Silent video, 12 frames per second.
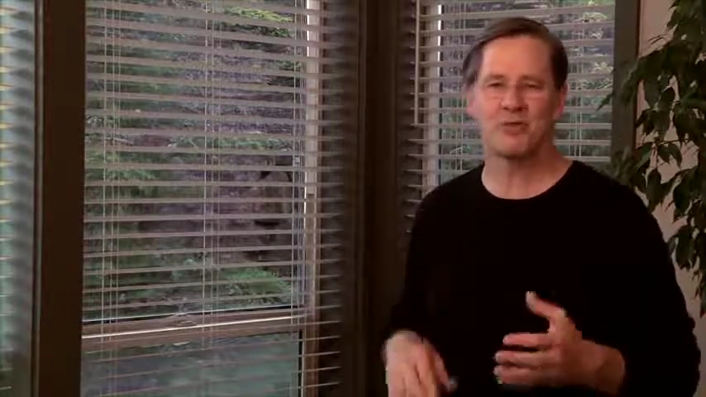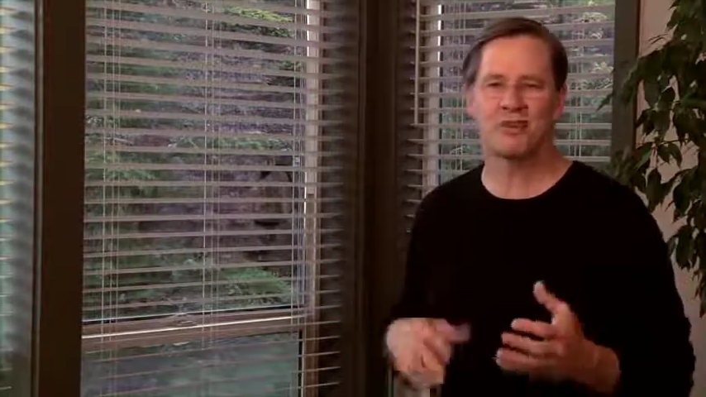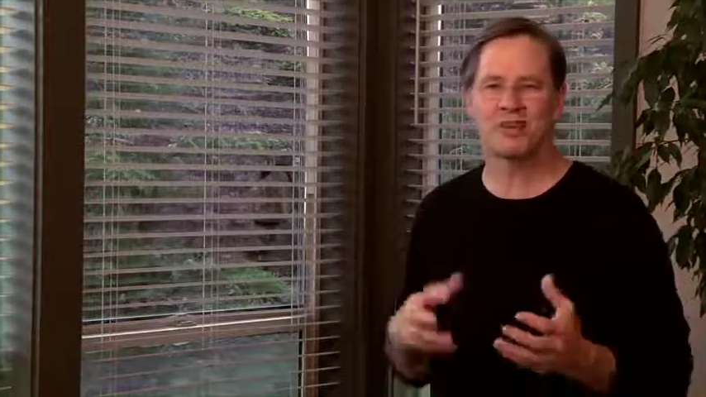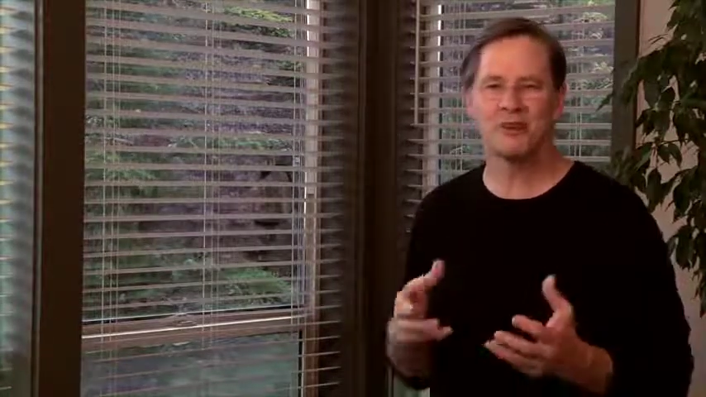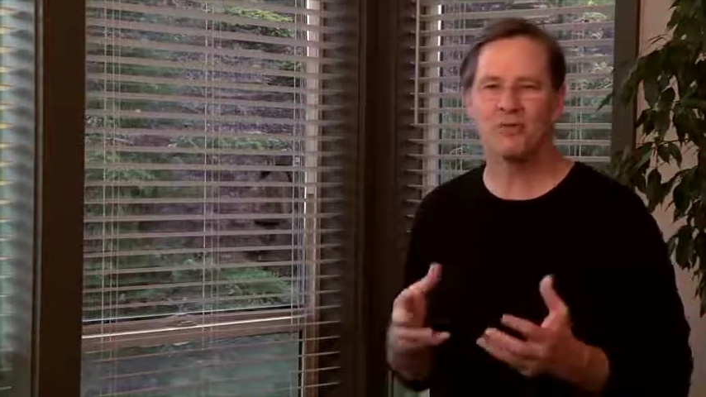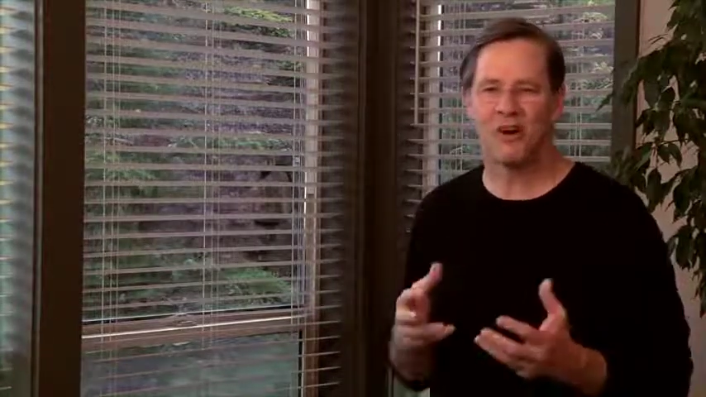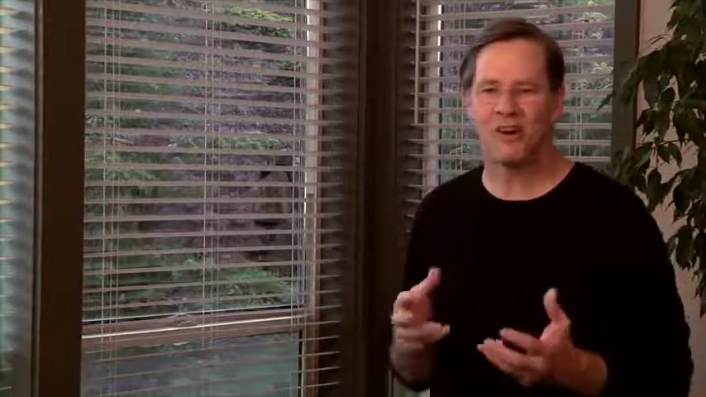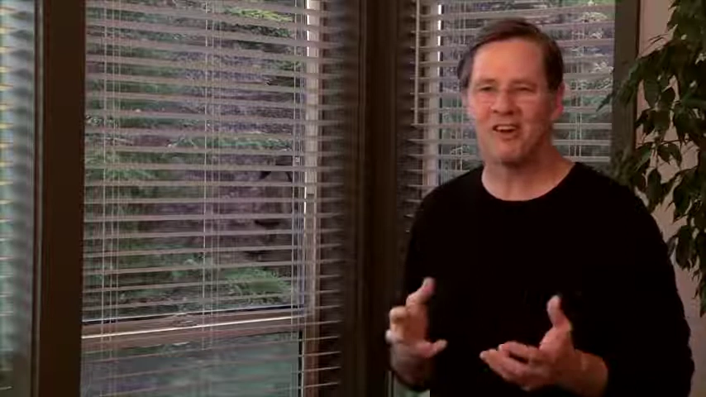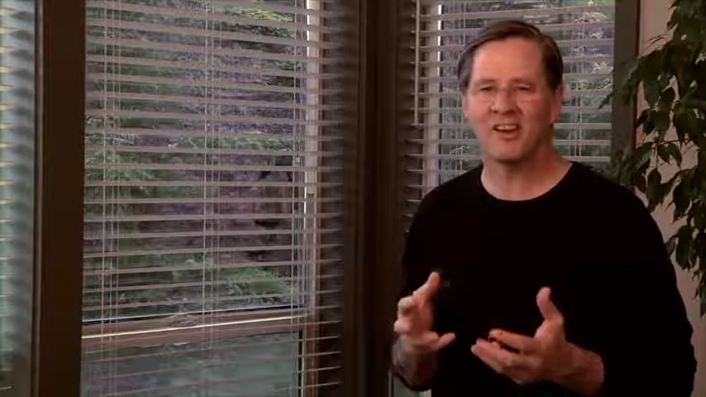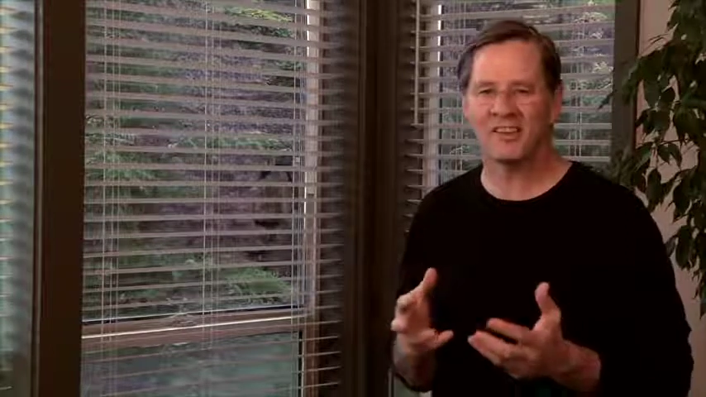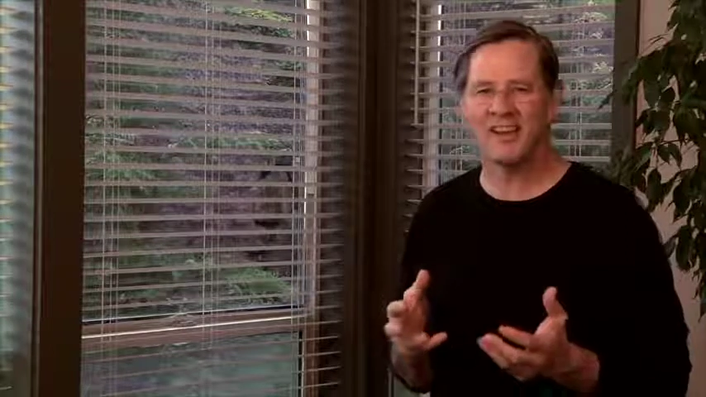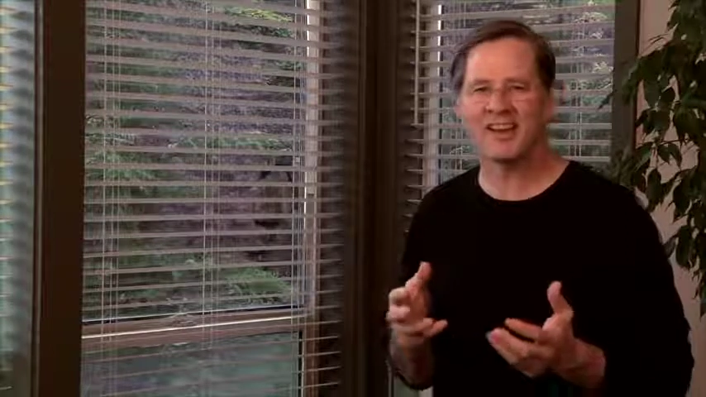you can do
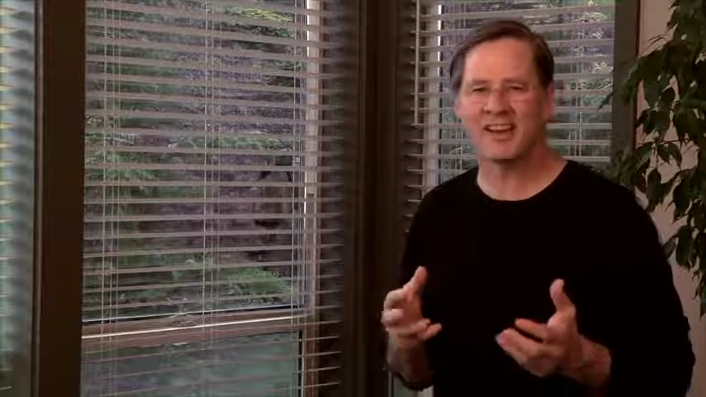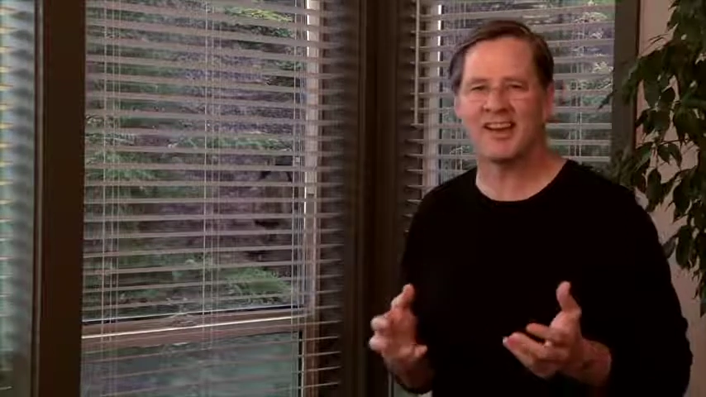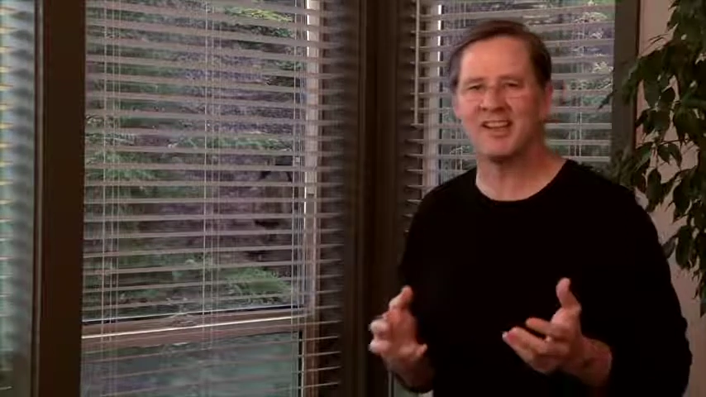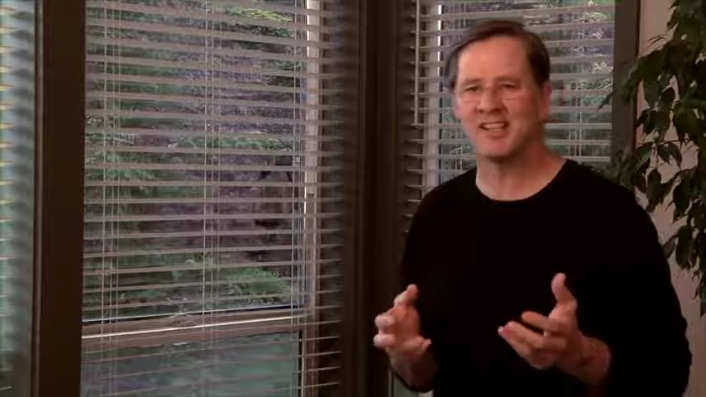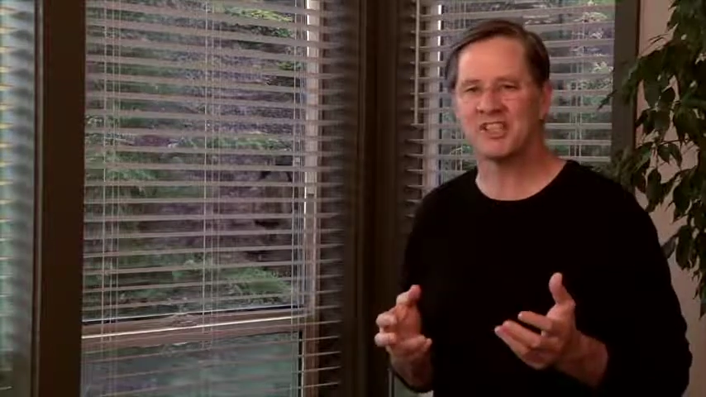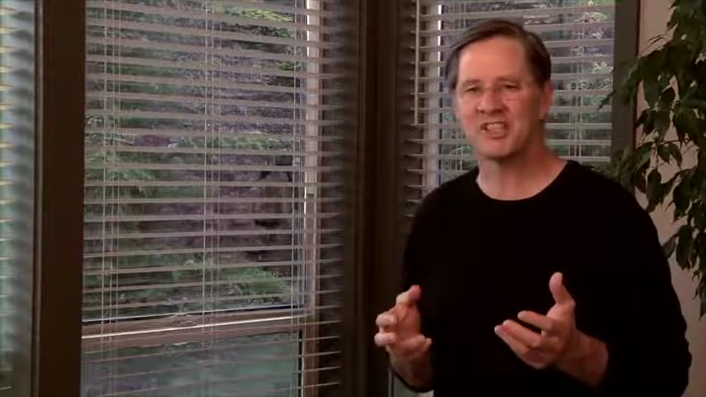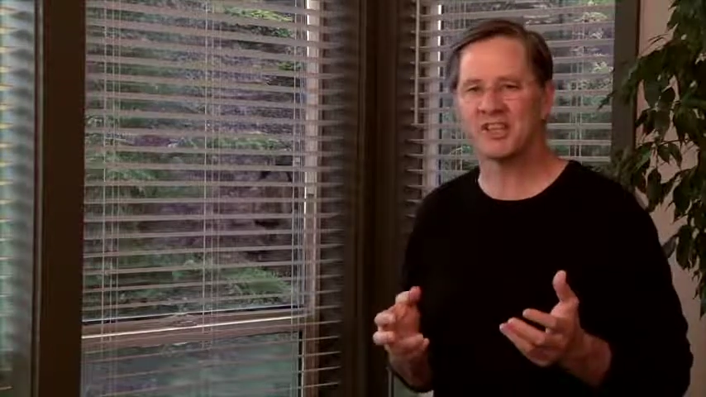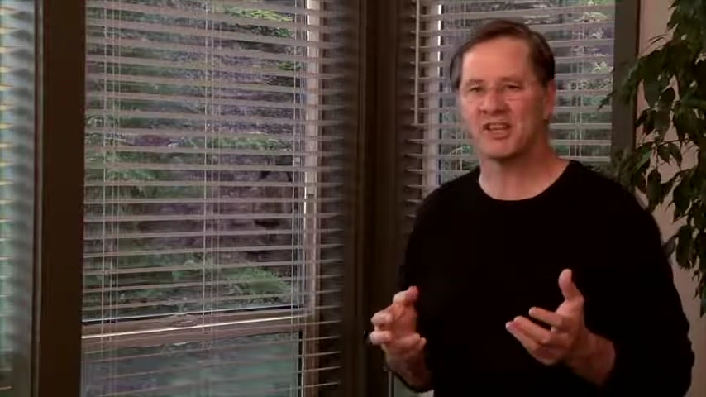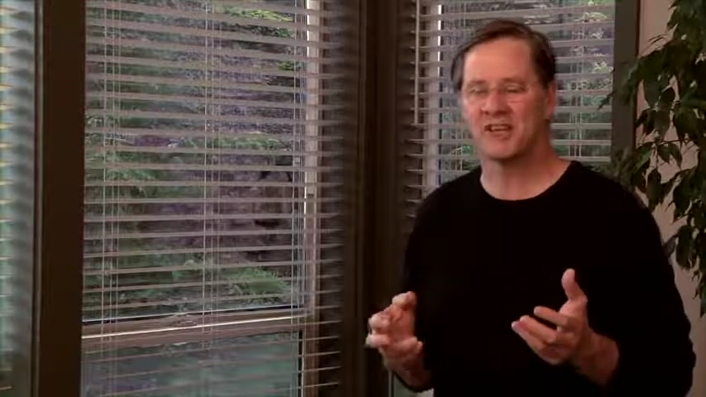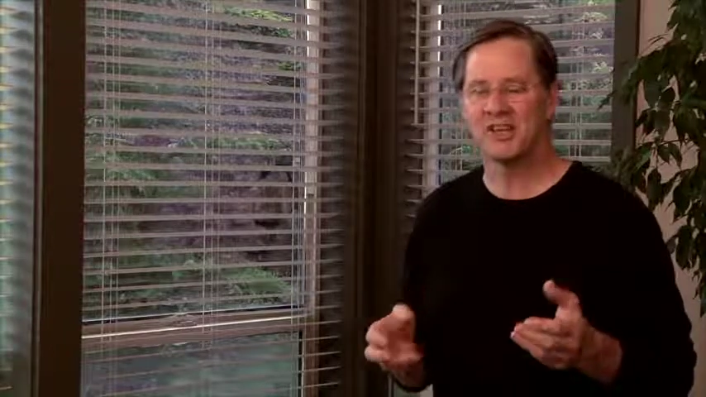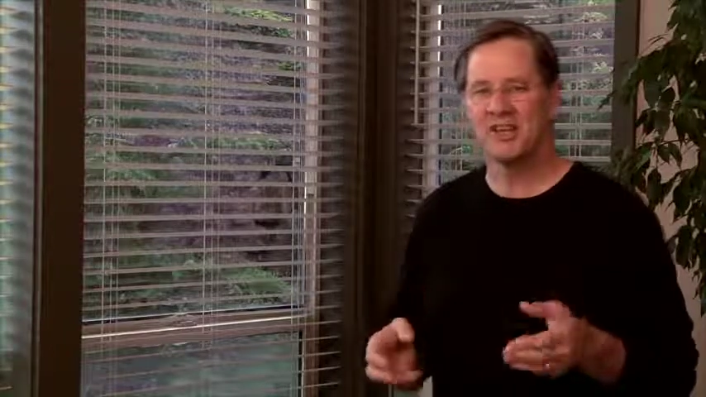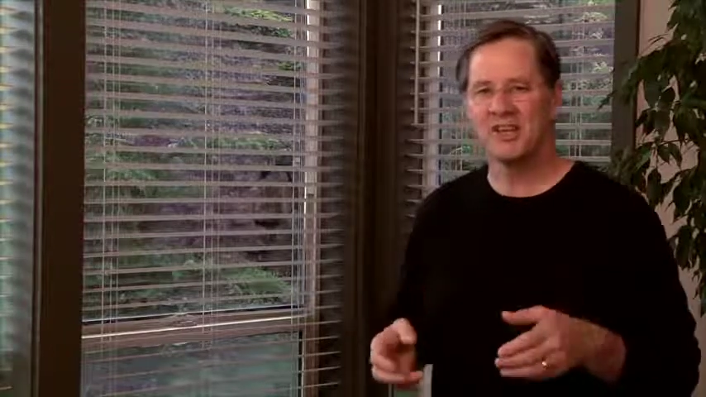all of that kind of
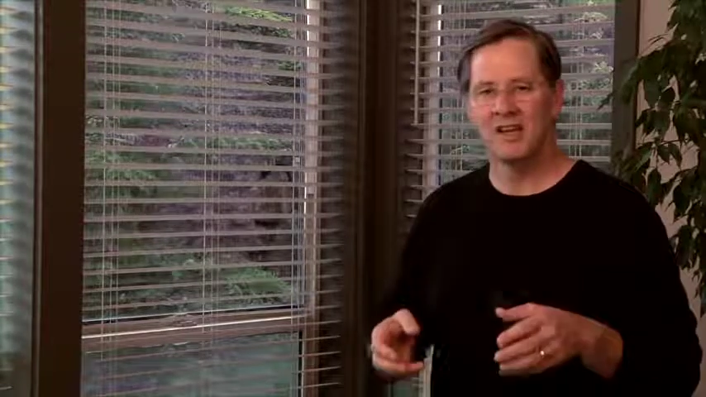stuff.